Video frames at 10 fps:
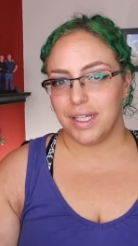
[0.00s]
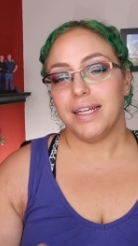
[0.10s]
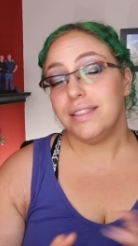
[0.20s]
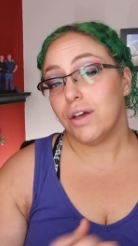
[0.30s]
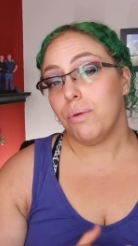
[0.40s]

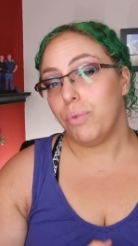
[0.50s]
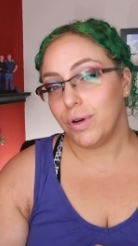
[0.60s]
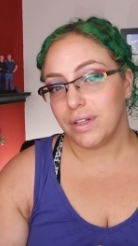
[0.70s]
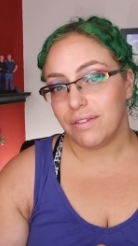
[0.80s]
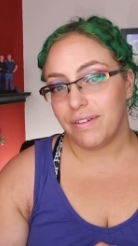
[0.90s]
It's so
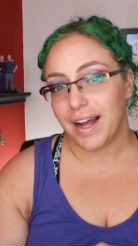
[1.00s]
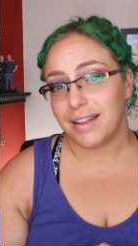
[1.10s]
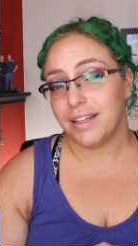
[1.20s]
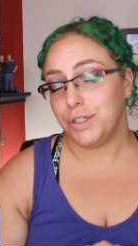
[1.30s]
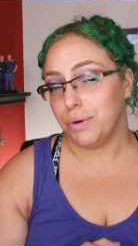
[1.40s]
important, in
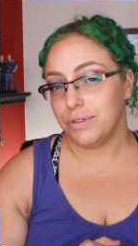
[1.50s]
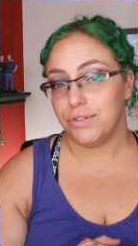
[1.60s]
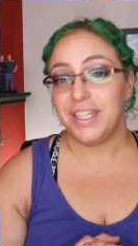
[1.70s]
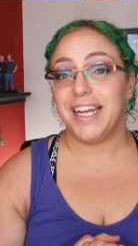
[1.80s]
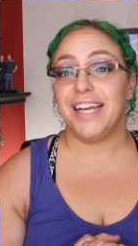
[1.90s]
fact, that you also
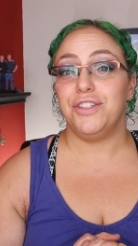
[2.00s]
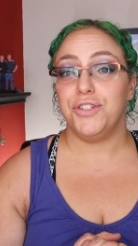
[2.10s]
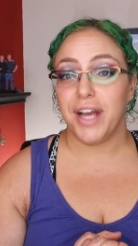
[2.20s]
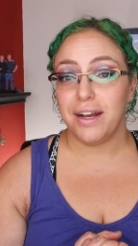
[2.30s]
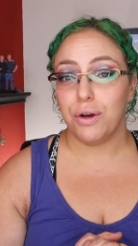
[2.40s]
need a
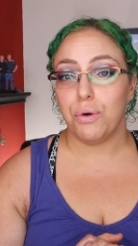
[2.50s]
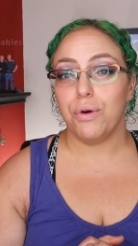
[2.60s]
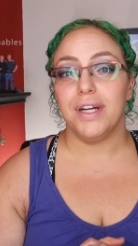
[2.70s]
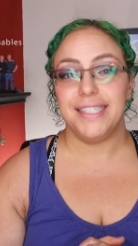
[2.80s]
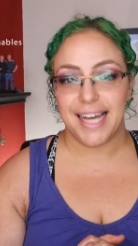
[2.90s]
check
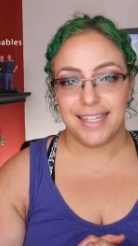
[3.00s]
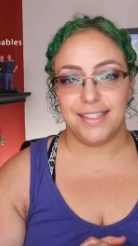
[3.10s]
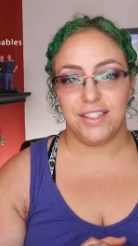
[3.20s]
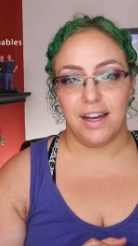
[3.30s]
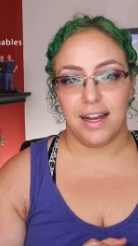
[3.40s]
or a
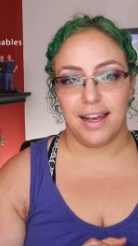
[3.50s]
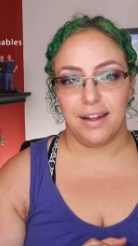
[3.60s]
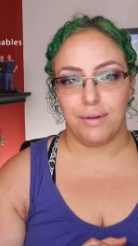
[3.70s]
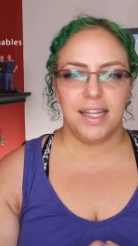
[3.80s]
test socket.